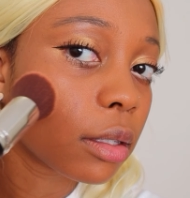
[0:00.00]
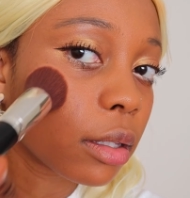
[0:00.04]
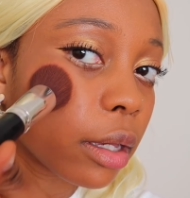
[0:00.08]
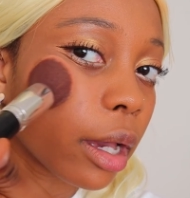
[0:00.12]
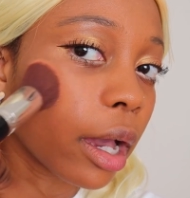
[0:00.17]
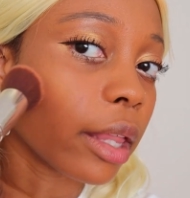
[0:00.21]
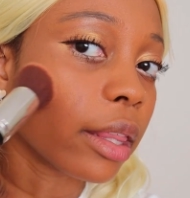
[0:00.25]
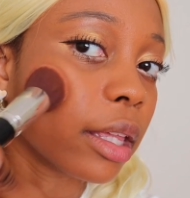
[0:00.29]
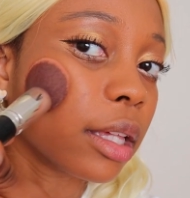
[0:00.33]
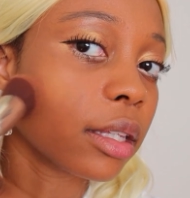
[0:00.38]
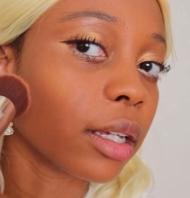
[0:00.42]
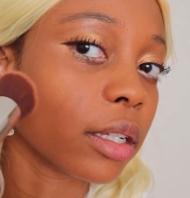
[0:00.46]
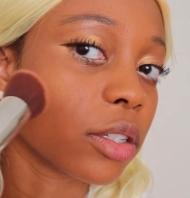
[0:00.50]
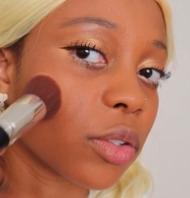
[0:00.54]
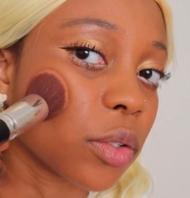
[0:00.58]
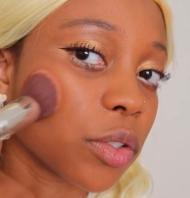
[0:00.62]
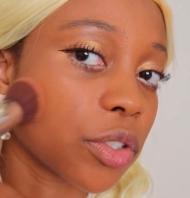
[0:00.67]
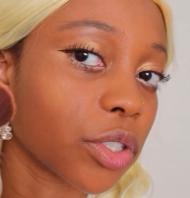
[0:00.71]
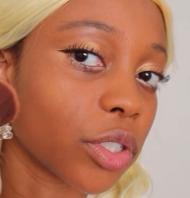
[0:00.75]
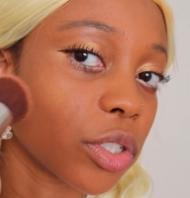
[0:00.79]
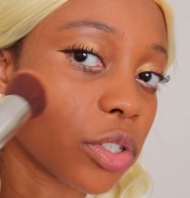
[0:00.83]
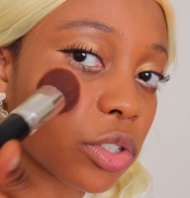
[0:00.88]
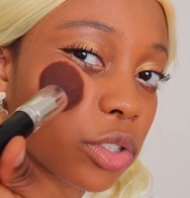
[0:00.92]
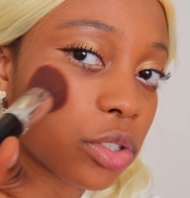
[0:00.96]
I think that's
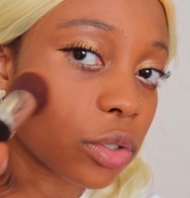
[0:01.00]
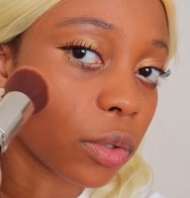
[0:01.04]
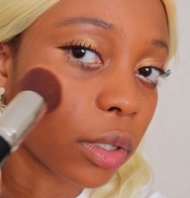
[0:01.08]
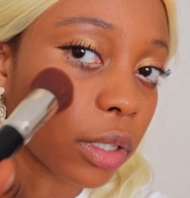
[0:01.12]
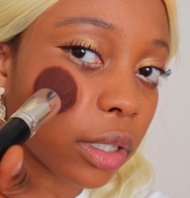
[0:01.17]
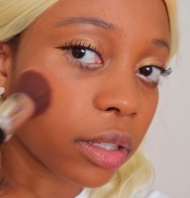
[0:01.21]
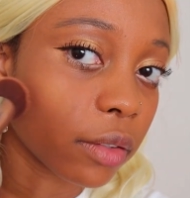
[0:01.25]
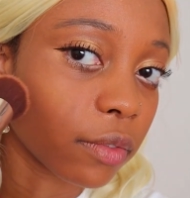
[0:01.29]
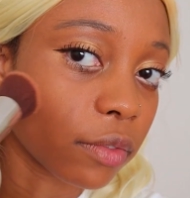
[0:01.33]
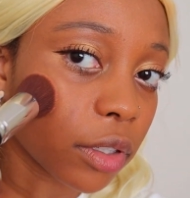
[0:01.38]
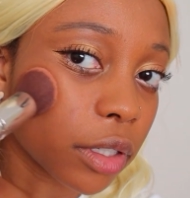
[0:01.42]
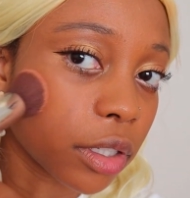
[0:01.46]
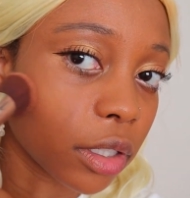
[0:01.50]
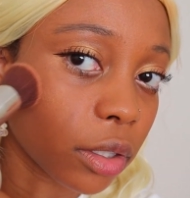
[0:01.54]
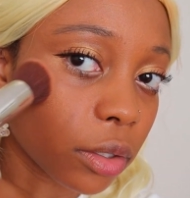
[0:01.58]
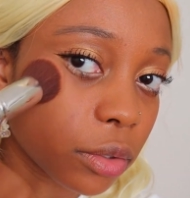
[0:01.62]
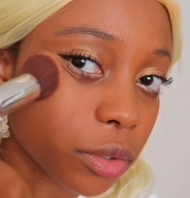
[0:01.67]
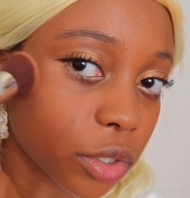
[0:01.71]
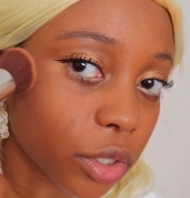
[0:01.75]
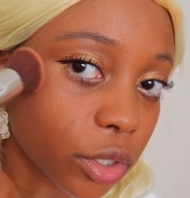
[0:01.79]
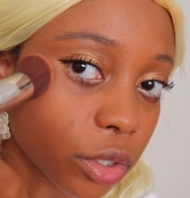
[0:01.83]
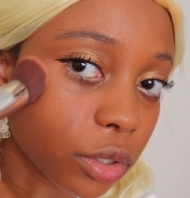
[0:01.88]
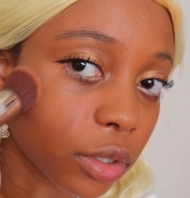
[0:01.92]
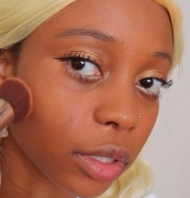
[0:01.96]
what she's doing in the video
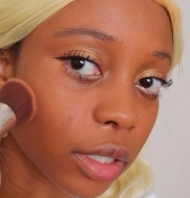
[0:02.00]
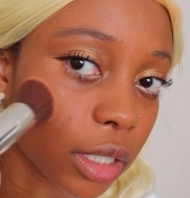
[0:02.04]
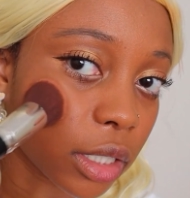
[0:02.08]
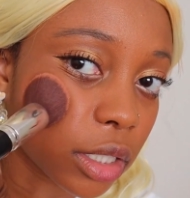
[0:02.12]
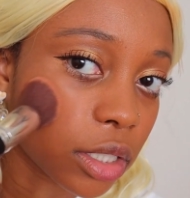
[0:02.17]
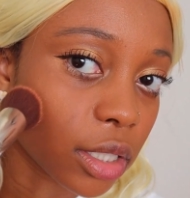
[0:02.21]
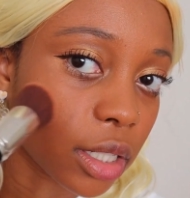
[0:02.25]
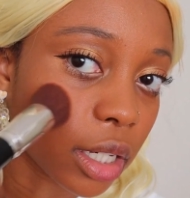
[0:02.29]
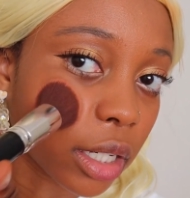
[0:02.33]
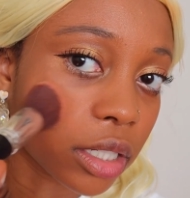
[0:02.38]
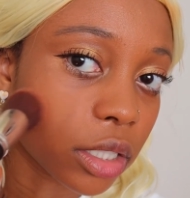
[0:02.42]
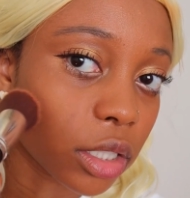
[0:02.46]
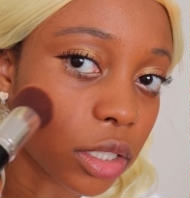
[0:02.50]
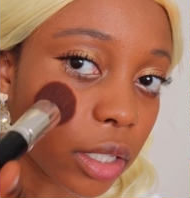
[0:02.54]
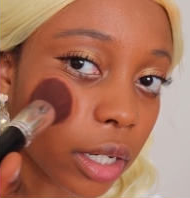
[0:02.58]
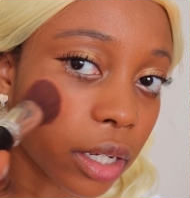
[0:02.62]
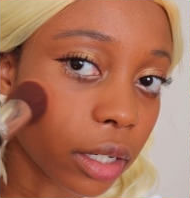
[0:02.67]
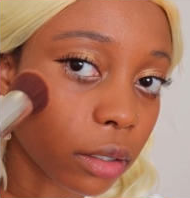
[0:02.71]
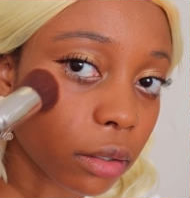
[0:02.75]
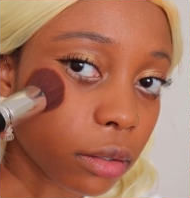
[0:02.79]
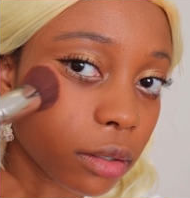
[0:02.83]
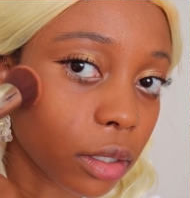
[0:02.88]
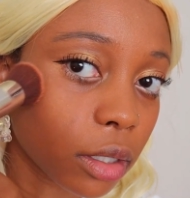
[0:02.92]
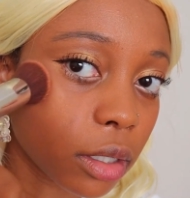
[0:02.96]
too. I think it's
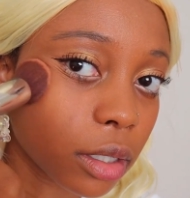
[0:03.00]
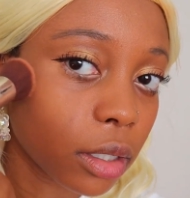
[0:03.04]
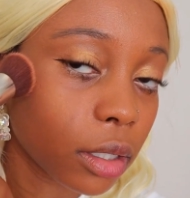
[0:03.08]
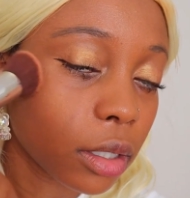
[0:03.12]
eyeshadow.